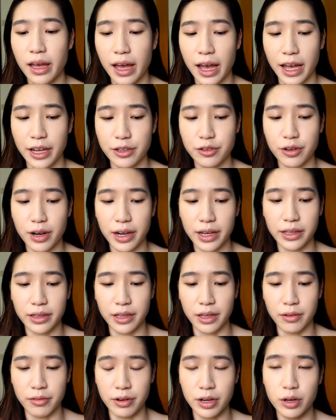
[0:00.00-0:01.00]
I tried
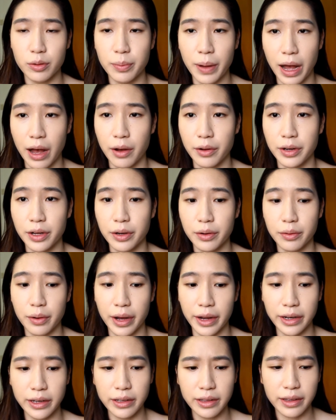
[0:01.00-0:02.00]
the Real Powder
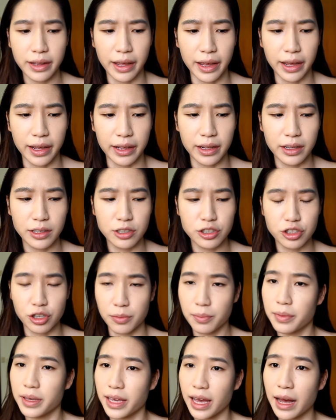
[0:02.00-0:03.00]
one that
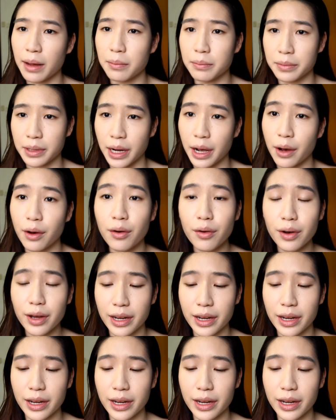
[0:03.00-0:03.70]
should be up now,